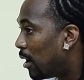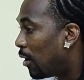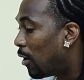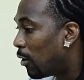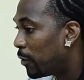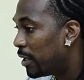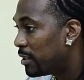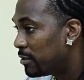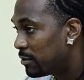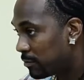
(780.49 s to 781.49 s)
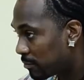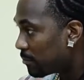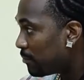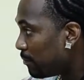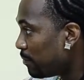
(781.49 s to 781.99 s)
always
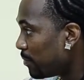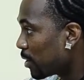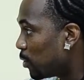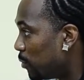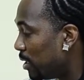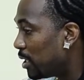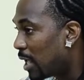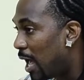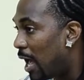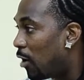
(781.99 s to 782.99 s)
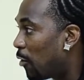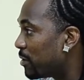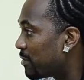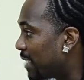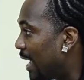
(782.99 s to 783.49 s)
unique and always
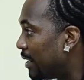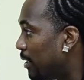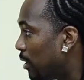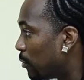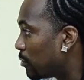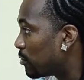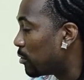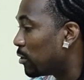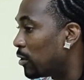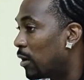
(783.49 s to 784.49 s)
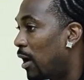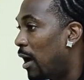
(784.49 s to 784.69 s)
standing out. So